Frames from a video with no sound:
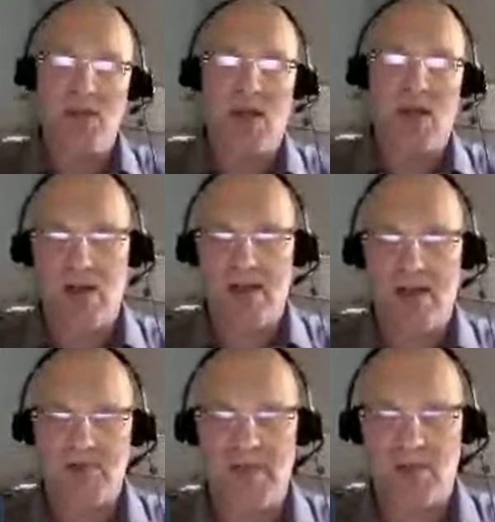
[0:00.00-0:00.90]
column. Oh, I have
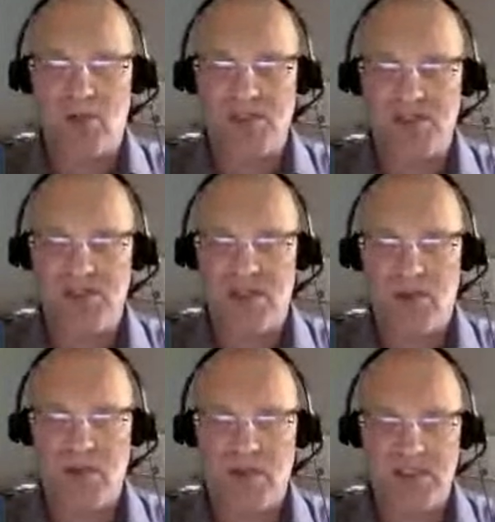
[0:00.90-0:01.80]
to pick which I
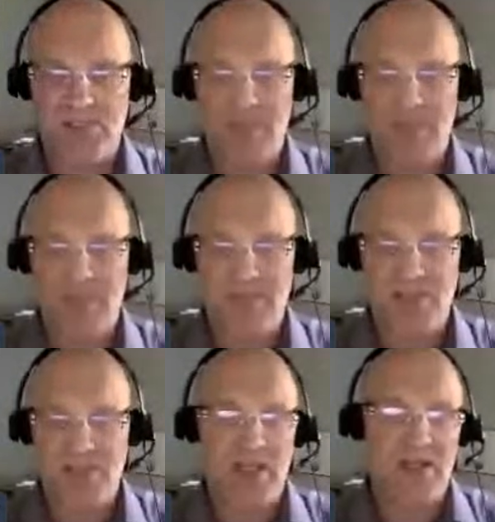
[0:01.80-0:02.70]
want to space in
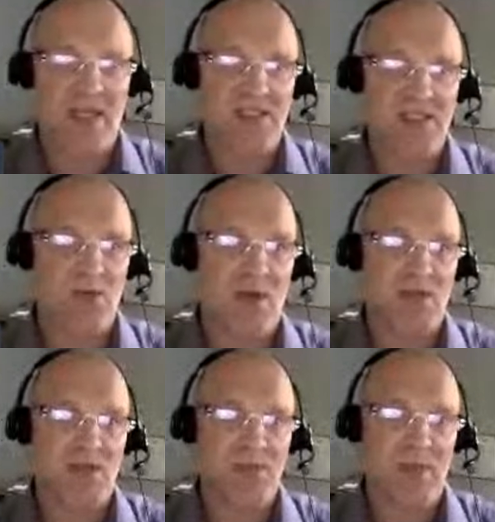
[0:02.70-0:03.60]
between. That's the one I always
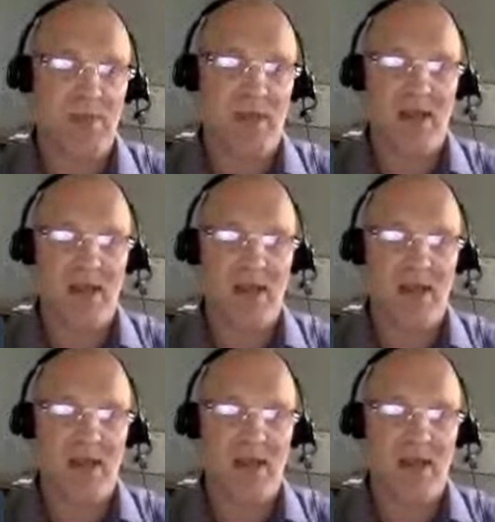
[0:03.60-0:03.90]
split by.